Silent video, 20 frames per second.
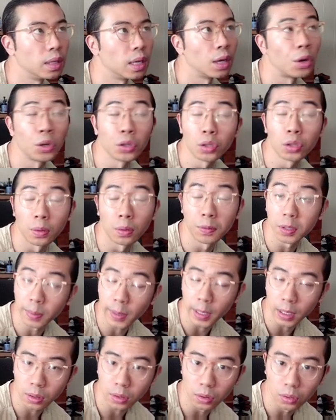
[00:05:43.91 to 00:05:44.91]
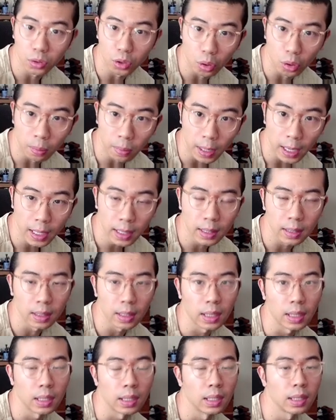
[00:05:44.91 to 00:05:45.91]
And also with respect to Joe Biden,
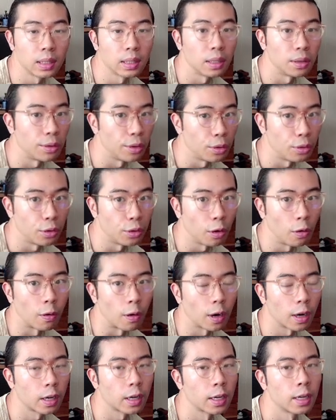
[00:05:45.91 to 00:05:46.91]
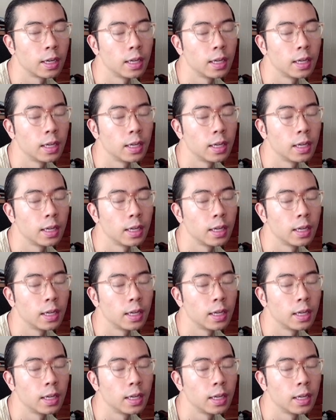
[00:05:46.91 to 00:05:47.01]
he is in New York,